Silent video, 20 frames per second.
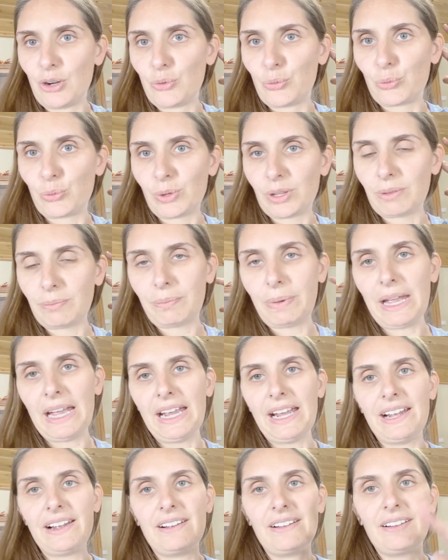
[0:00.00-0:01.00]
will
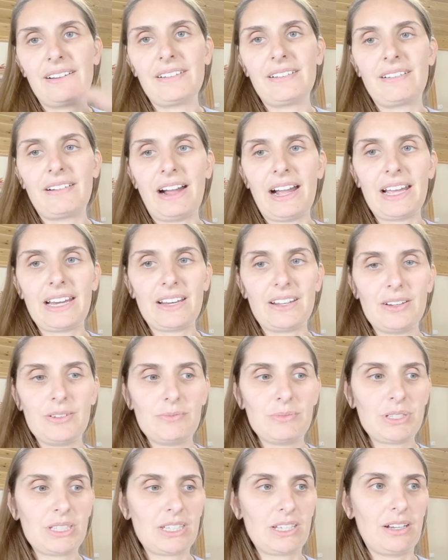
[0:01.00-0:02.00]
pair
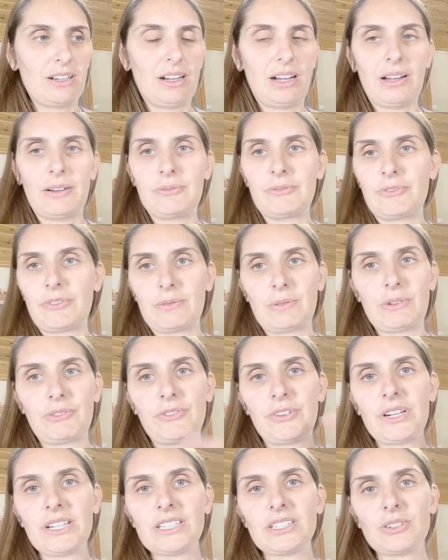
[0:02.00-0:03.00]
items from the
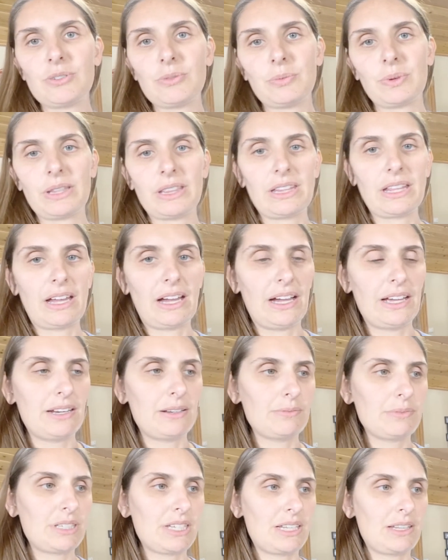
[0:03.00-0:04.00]
freezer with
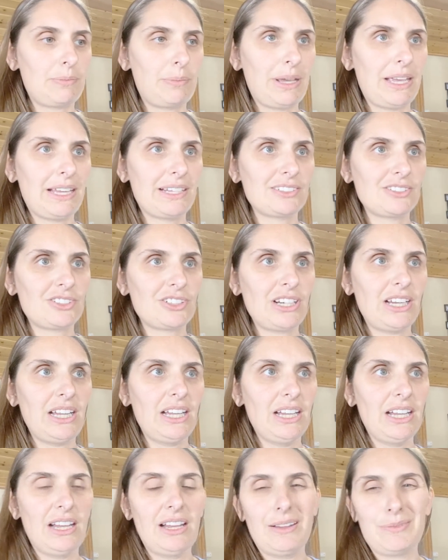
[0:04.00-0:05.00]
items in the pantry.
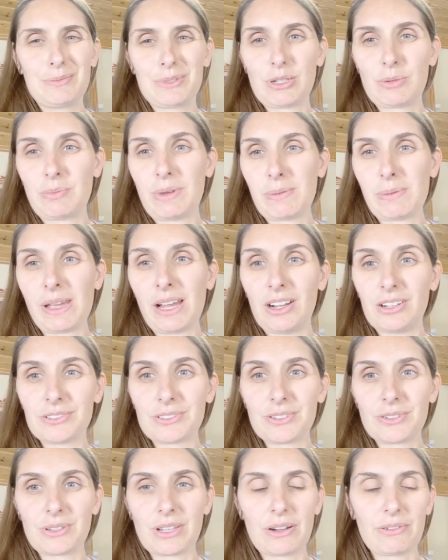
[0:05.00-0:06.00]
And so maybe I'll
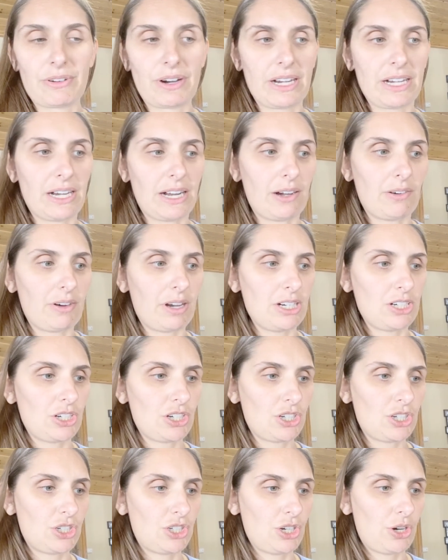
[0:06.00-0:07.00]
do that right now and
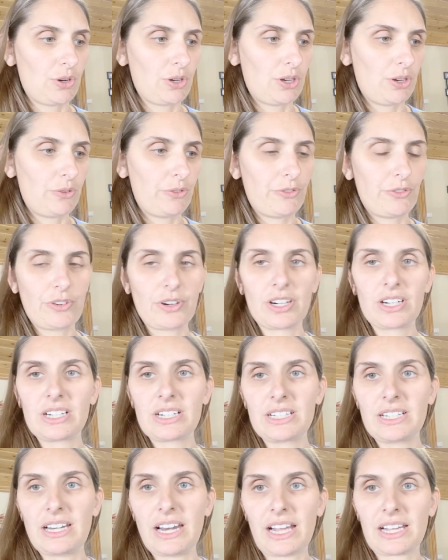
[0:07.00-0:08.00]
just show you for
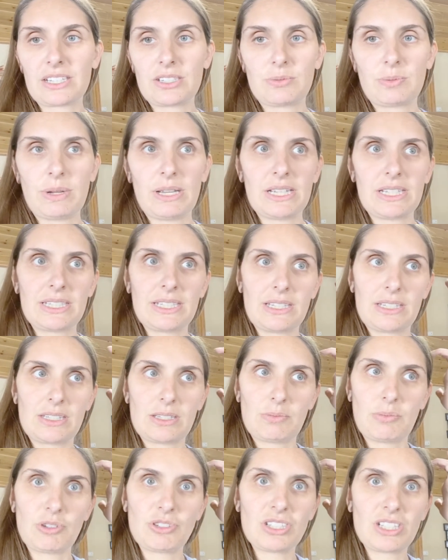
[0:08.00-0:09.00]
next week, since
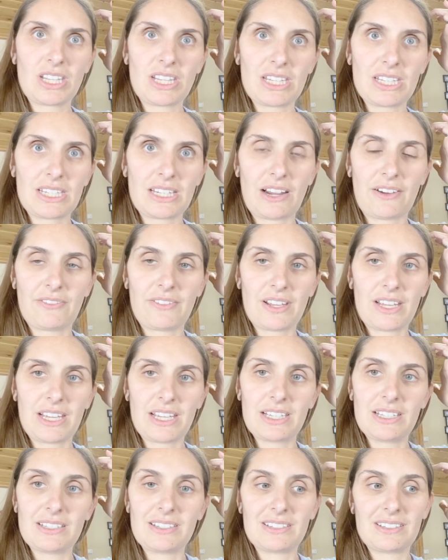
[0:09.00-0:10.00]
most of the stuff
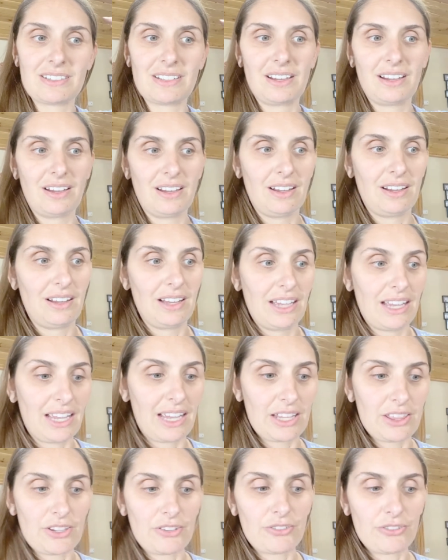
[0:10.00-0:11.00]
is
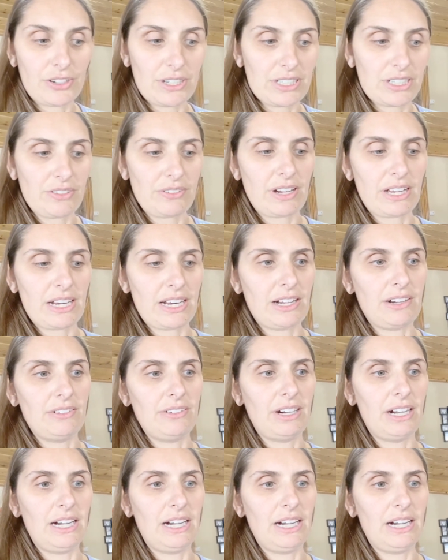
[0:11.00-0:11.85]
in the freezer right now.